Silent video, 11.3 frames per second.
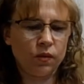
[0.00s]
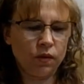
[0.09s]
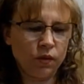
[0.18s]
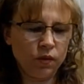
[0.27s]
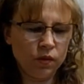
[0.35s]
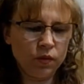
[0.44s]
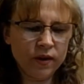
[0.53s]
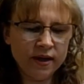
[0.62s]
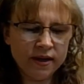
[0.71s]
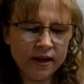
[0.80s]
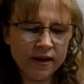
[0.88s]

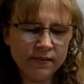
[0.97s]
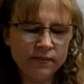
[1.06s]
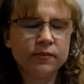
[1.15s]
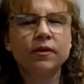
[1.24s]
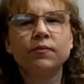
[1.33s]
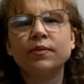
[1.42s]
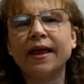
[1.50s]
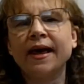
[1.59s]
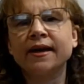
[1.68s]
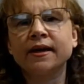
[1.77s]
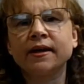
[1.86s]
when I'm
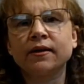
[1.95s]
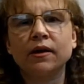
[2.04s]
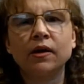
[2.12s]
planning